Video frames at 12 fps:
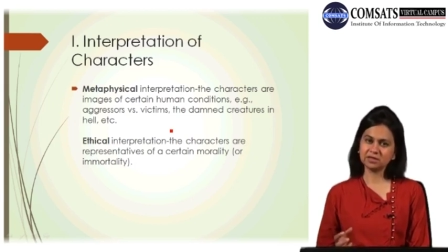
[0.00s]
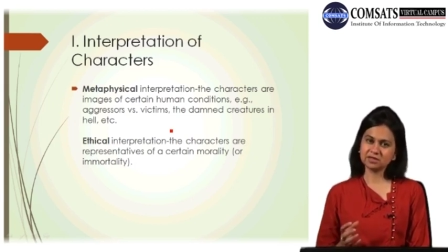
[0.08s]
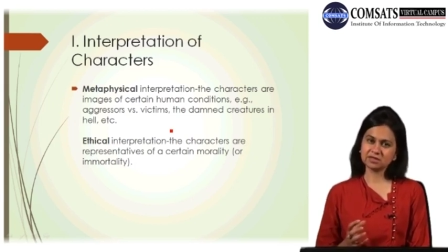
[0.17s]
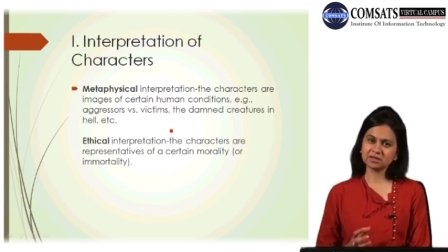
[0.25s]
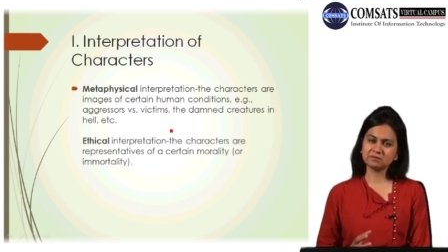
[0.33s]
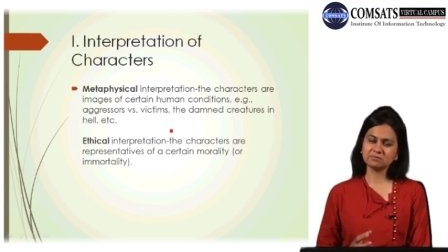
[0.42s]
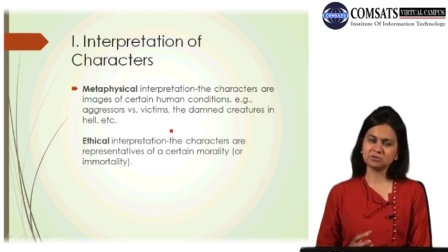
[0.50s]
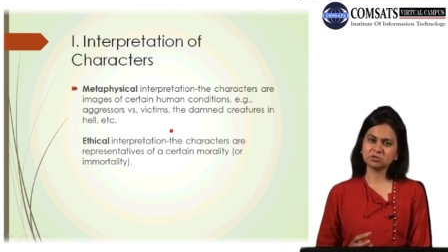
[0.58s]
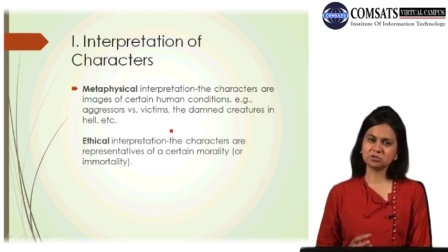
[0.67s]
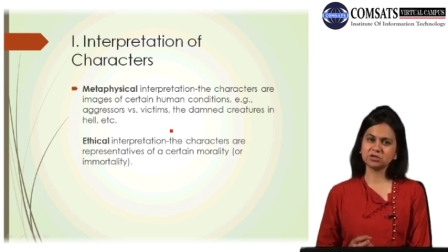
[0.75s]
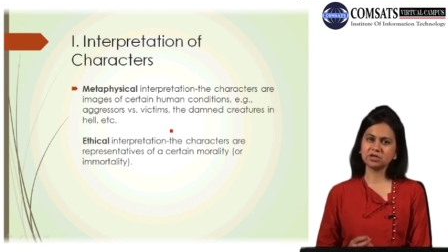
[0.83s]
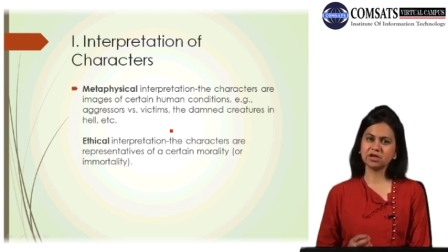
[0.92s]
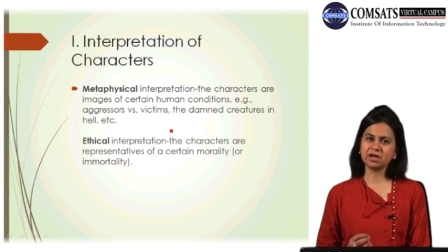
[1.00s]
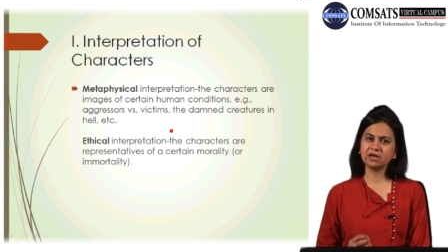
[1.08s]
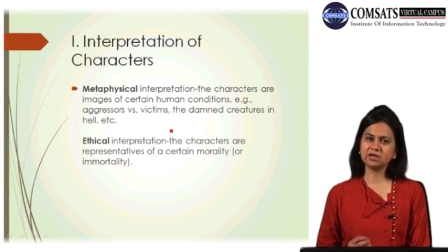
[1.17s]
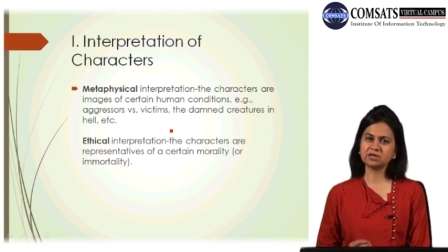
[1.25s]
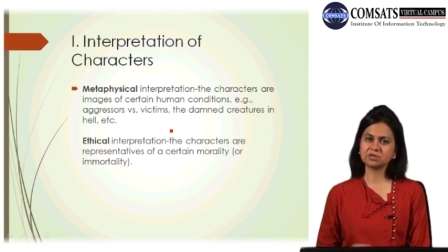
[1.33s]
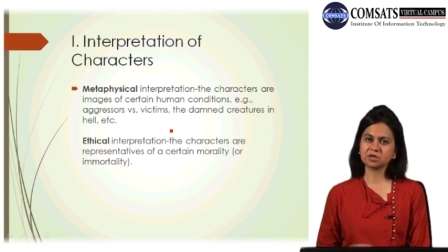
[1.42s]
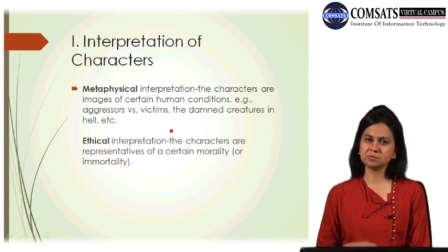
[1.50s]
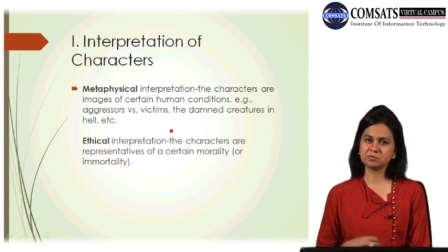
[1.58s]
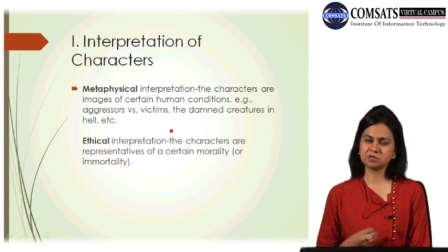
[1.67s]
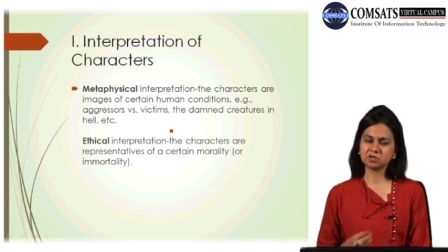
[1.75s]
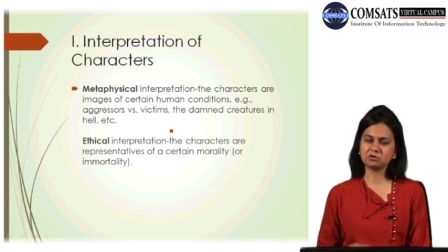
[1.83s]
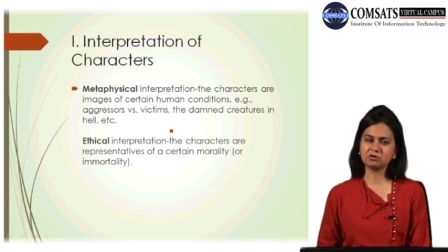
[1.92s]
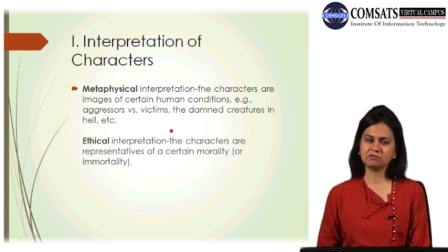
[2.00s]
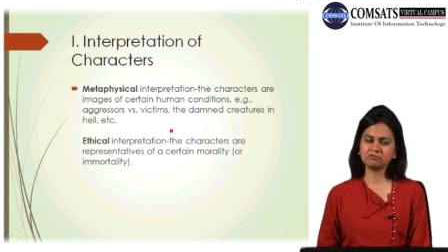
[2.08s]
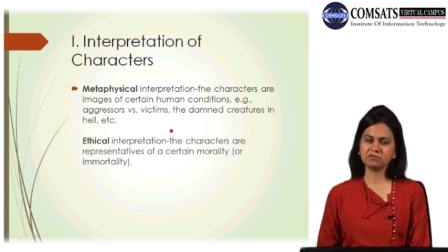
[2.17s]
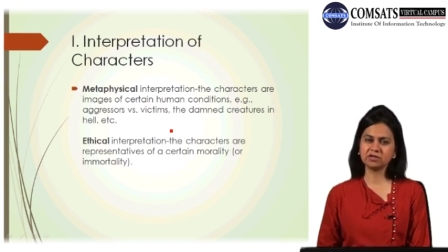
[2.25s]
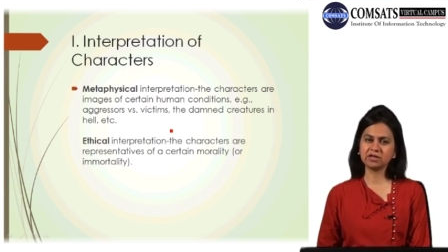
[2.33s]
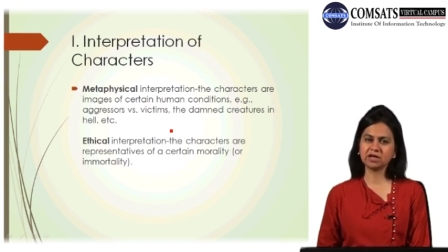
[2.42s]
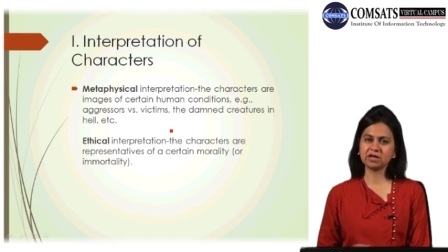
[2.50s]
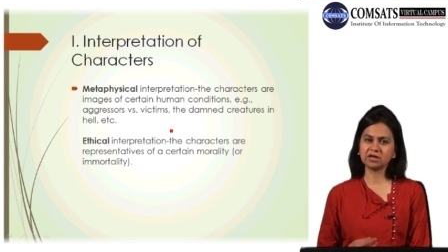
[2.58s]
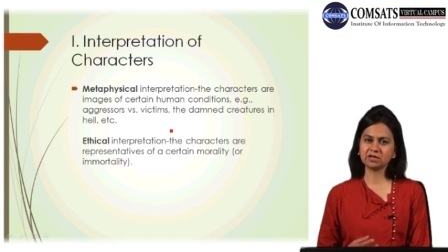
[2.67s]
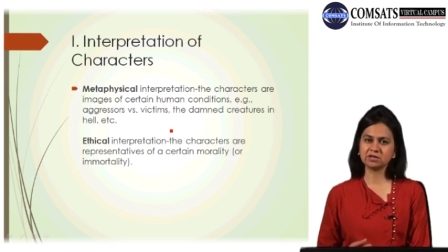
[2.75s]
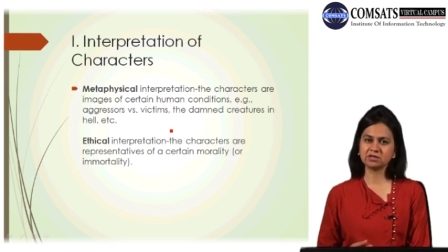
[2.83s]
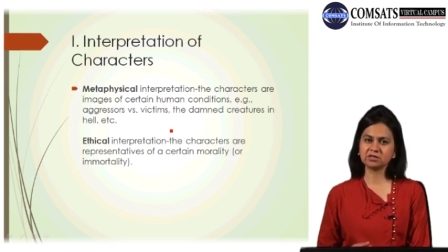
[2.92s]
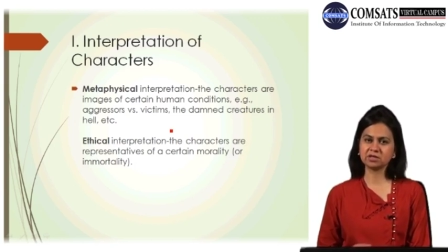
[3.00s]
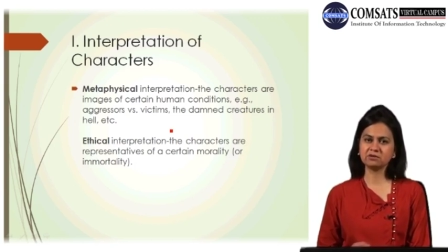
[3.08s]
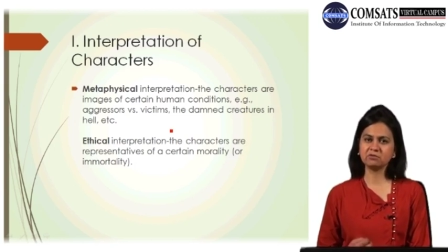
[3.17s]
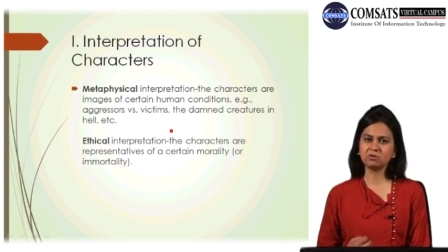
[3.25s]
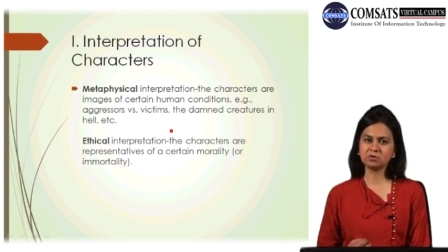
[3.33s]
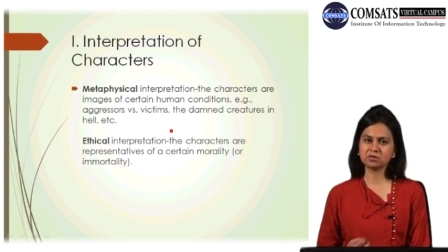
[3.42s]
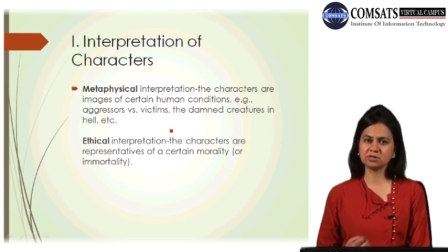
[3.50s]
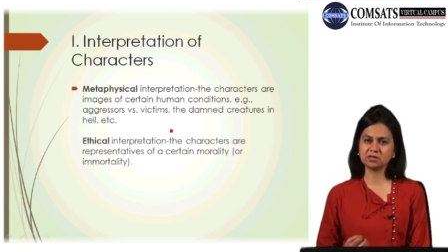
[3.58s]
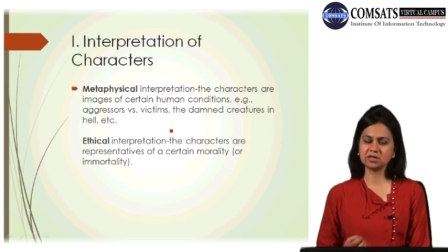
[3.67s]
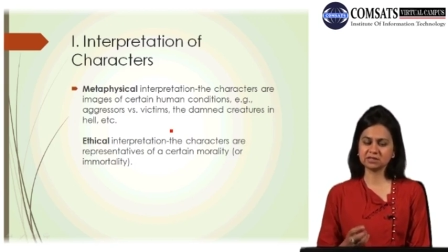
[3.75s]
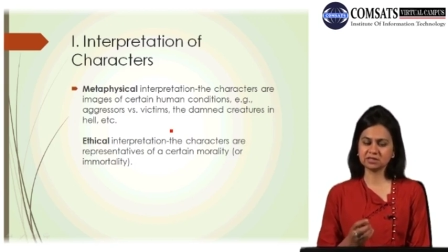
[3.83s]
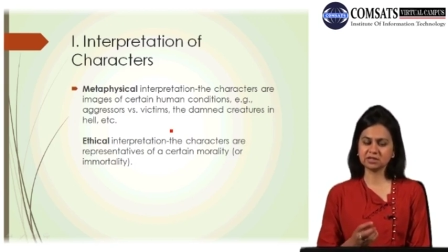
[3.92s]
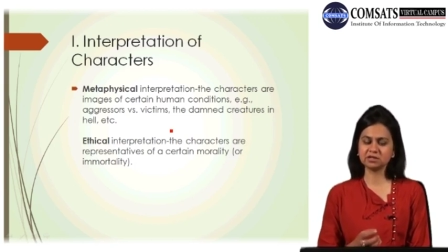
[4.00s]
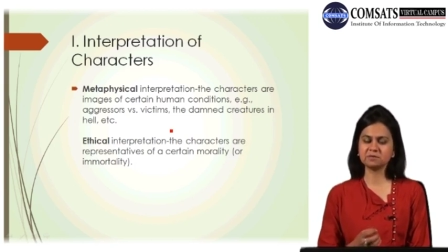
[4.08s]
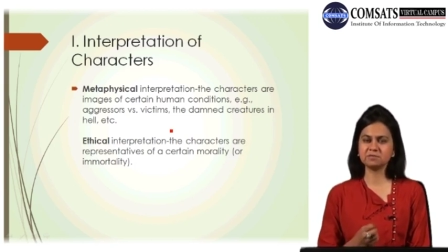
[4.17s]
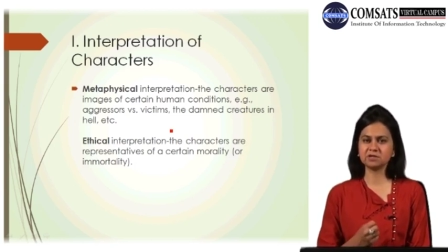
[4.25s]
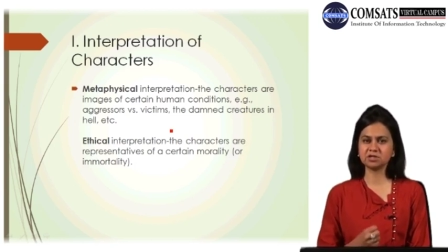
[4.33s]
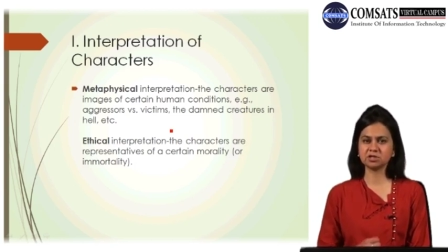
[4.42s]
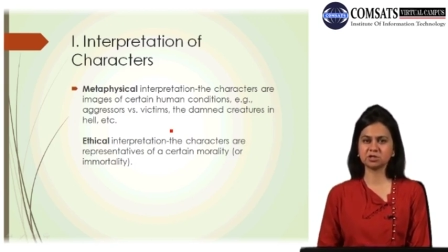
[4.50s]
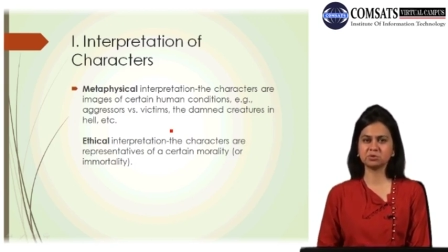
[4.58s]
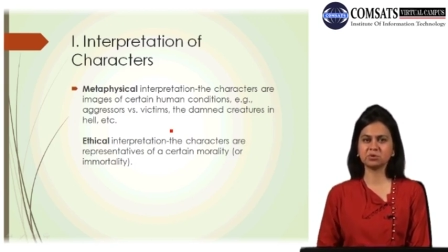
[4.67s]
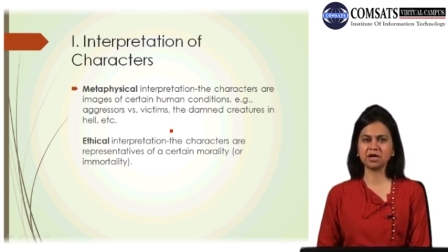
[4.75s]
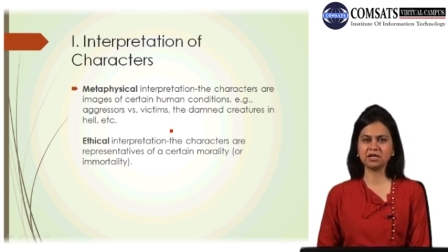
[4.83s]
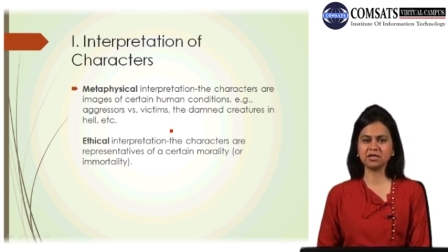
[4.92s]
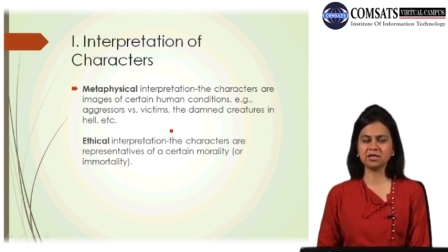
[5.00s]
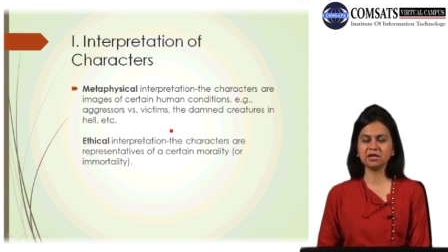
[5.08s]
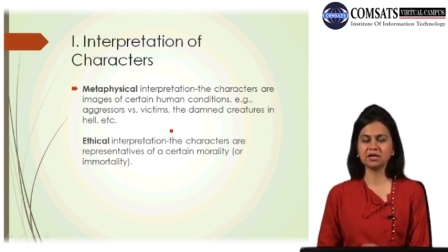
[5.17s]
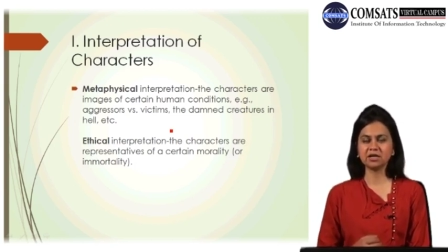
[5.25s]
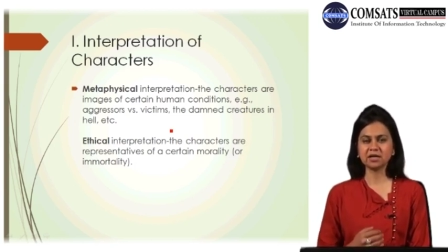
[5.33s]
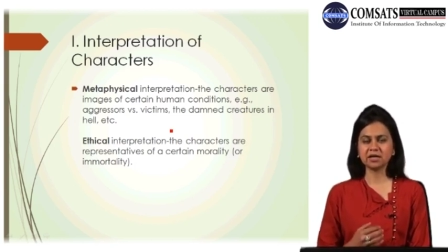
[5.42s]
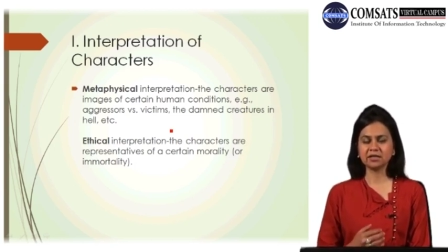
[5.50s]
This imagery and description of the characters evokes this interpretation or idea